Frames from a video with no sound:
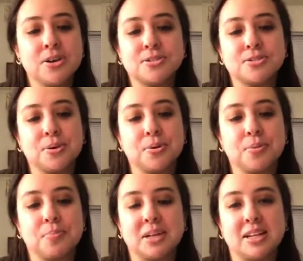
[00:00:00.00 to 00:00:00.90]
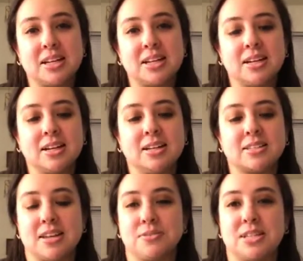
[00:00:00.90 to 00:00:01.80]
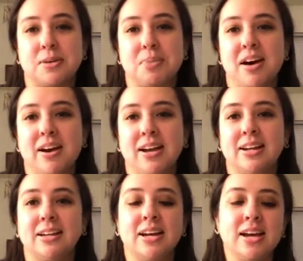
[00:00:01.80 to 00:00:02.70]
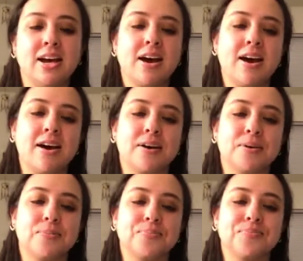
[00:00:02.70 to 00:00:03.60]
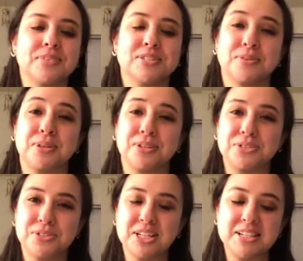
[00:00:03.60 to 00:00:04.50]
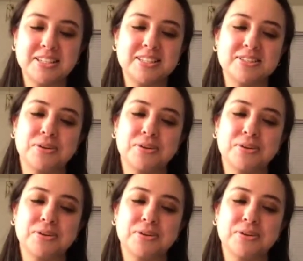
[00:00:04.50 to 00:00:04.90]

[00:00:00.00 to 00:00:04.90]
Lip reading: So pinene sounds like pine, so like trees.